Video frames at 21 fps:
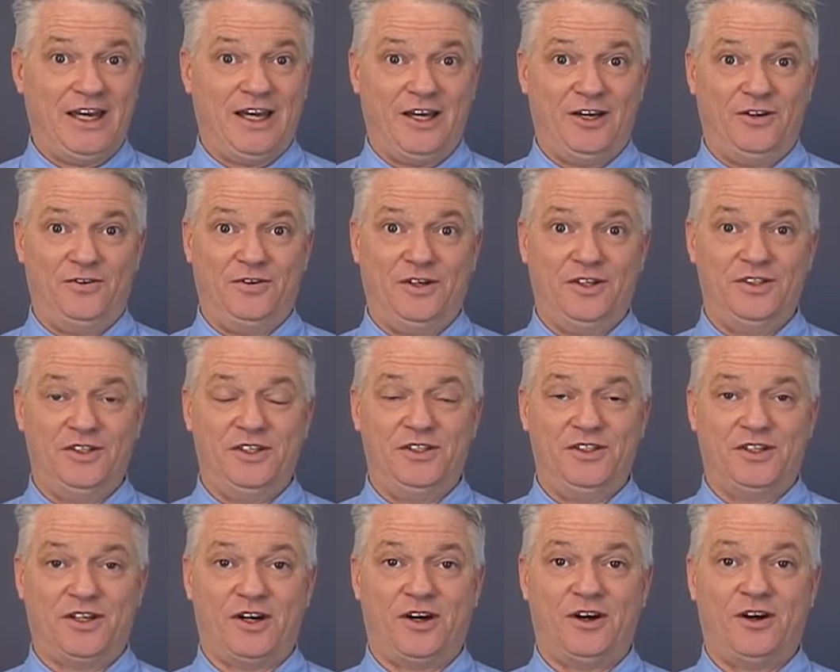address
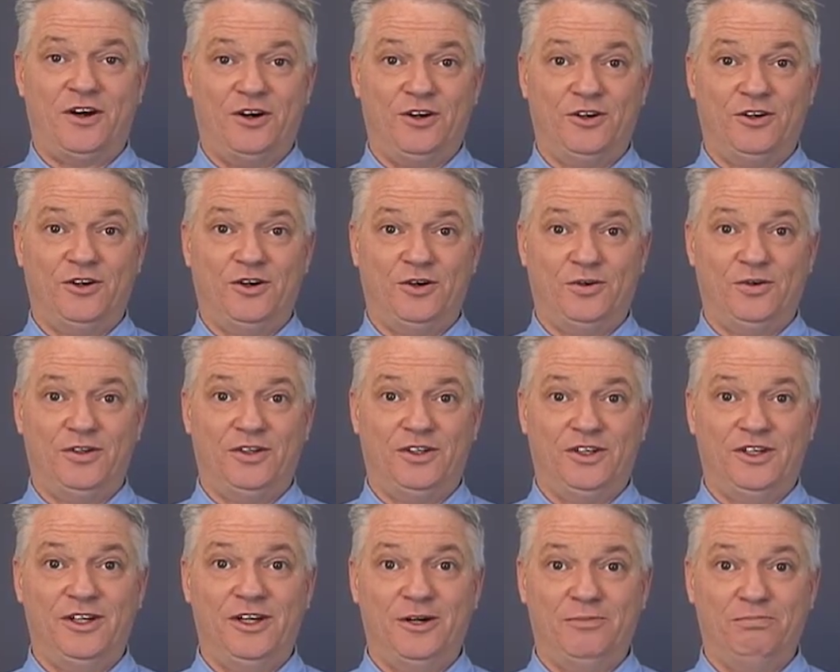it's a hard coded
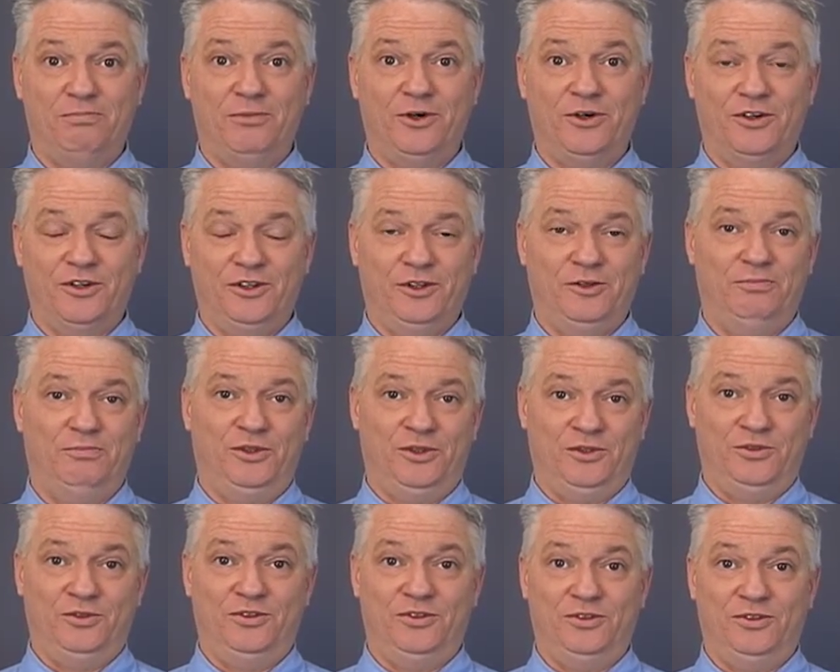number on the
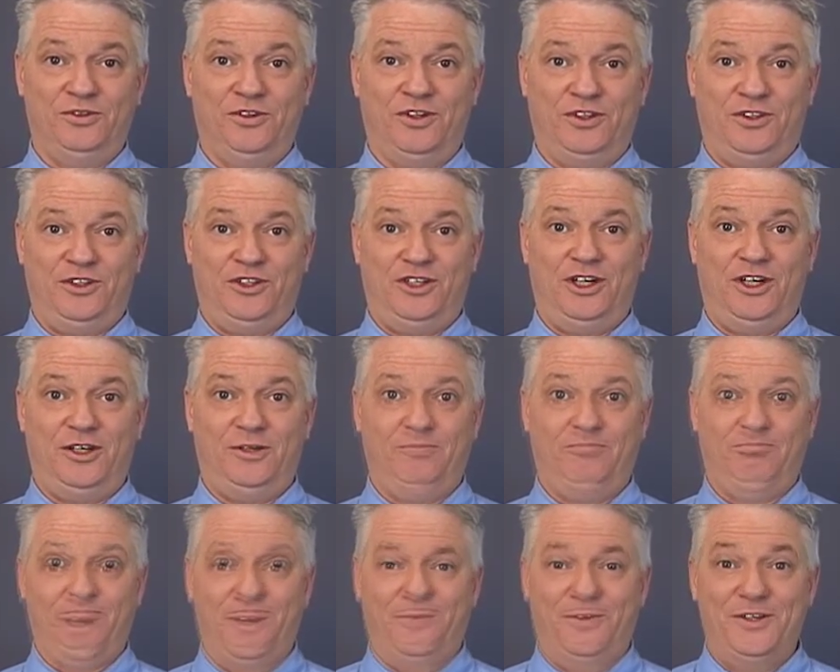bluetooth
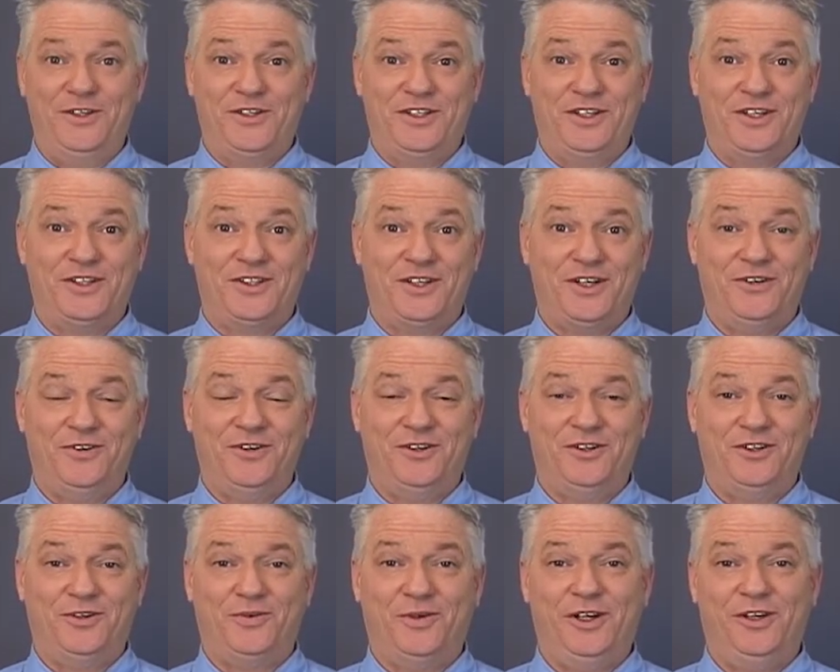chip every
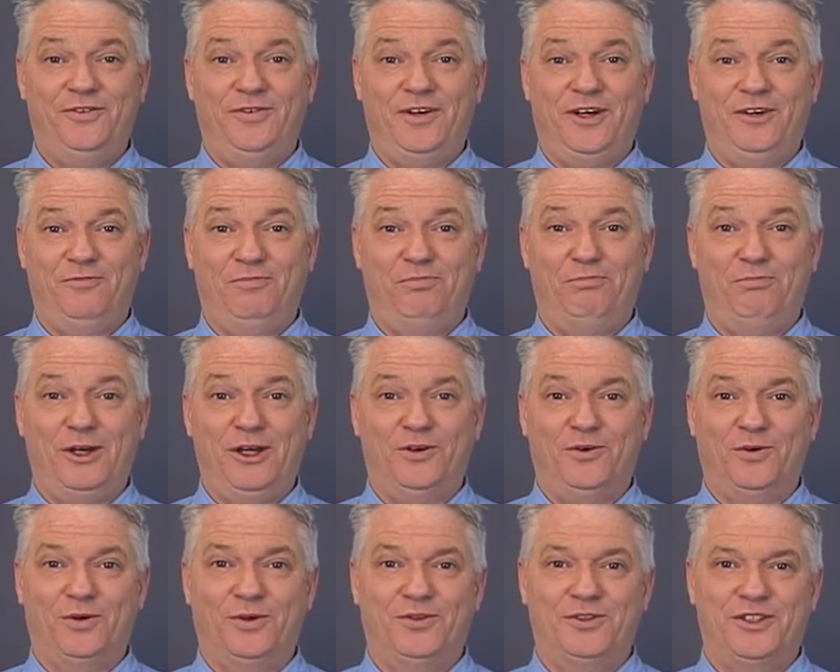625
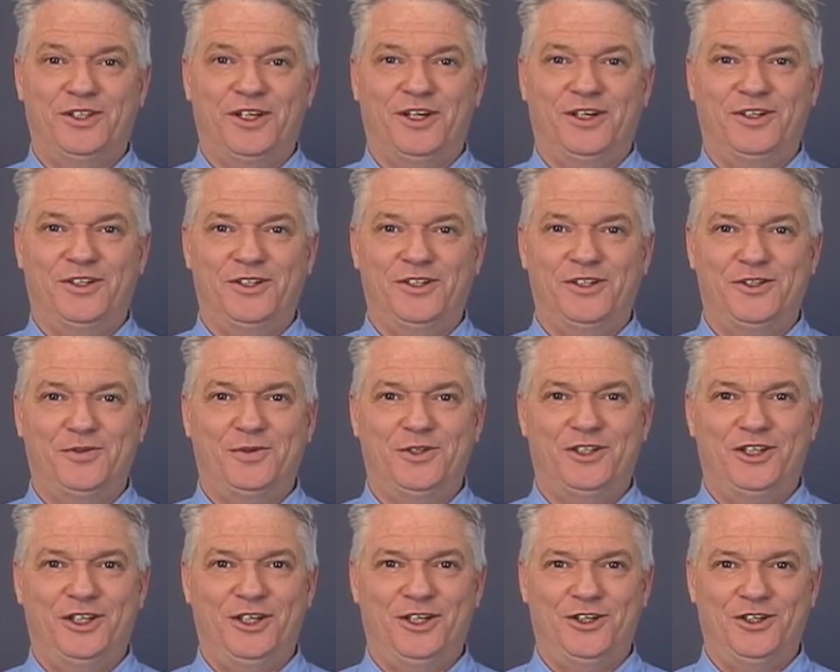microseconds we
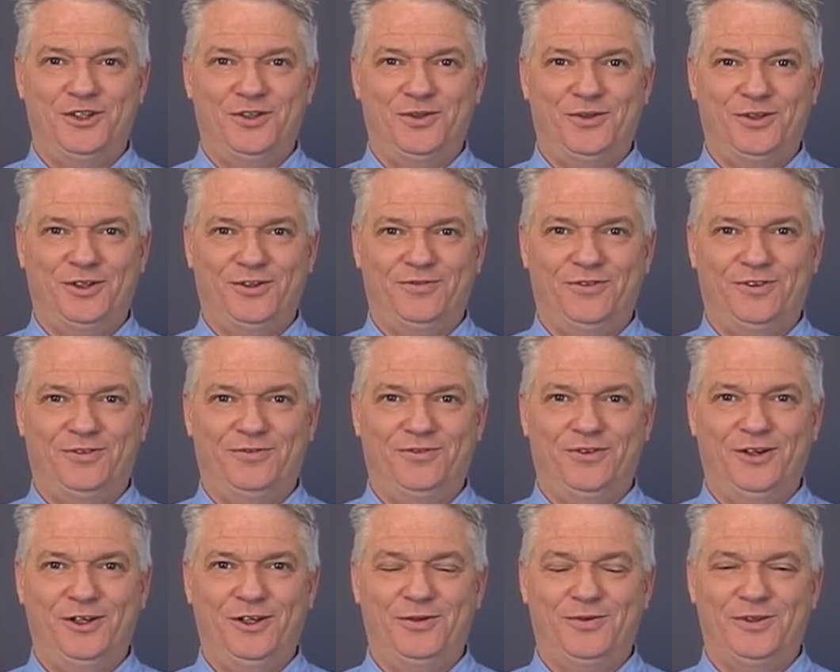change to a different
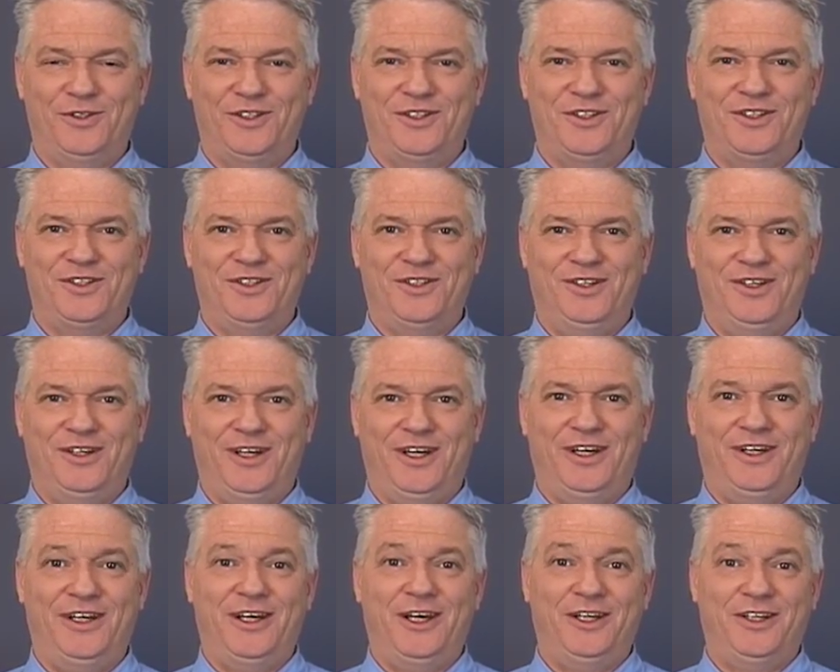frequency
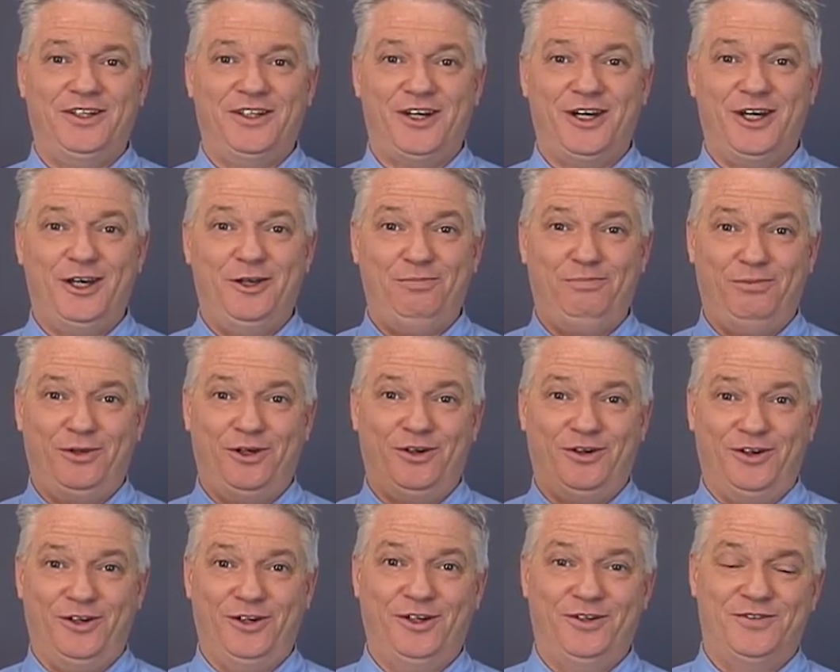and that time
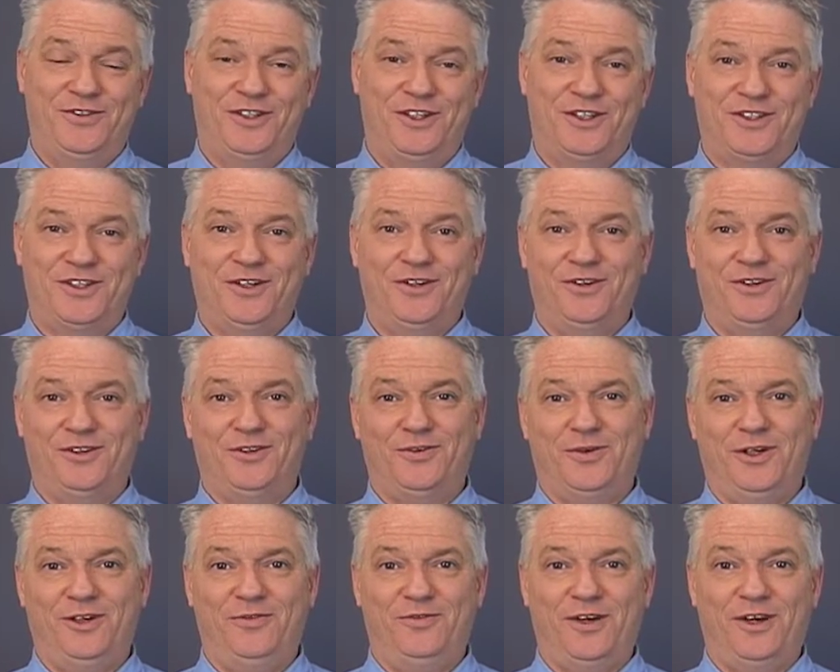period of
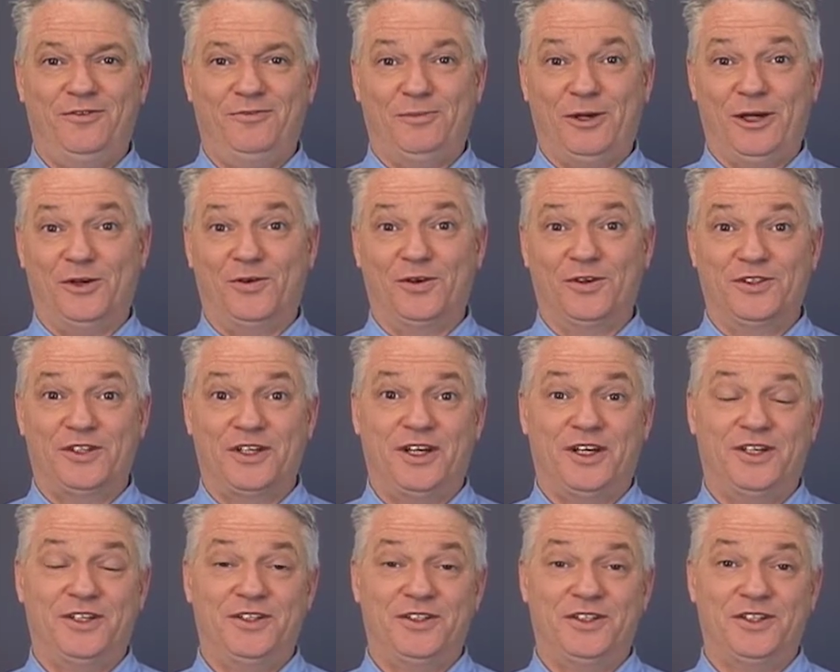625
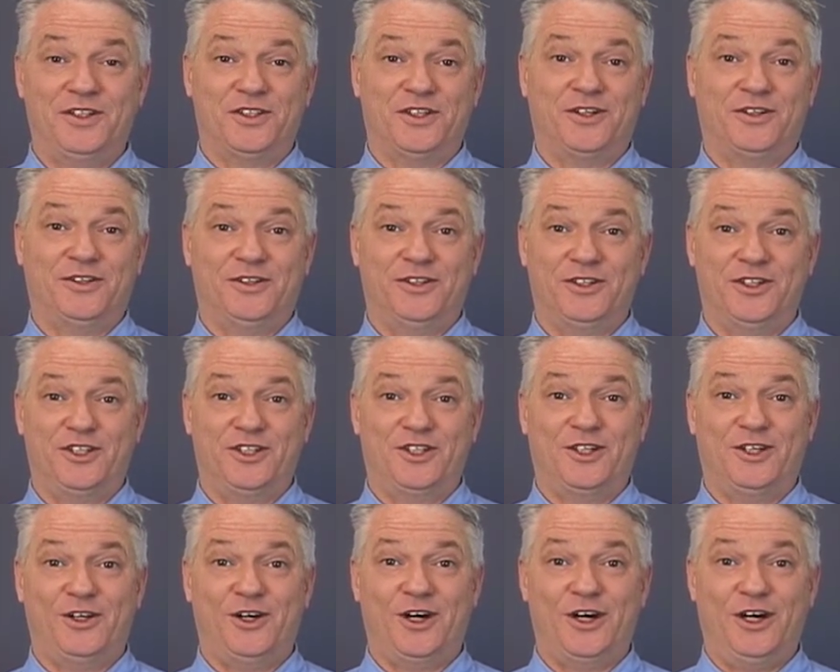microseconds is called a
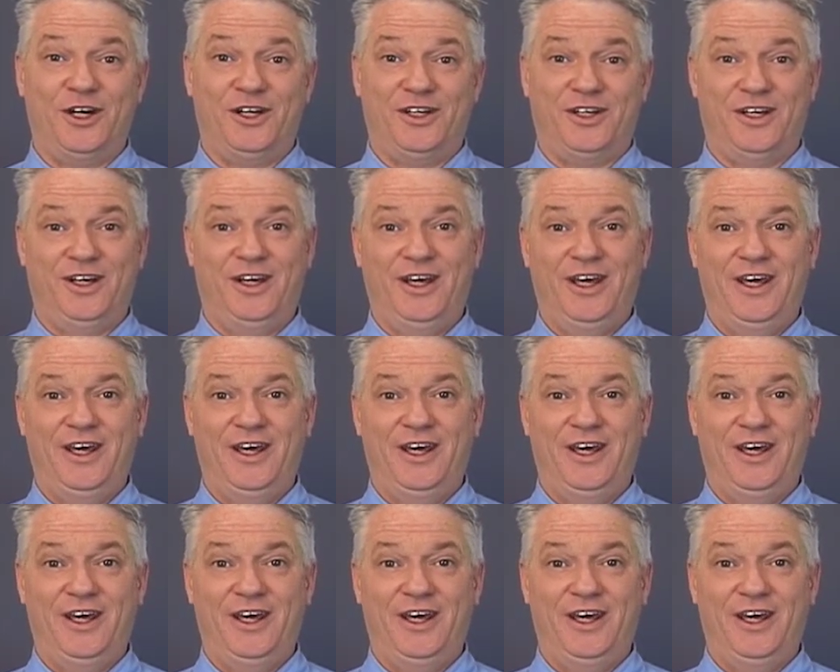slot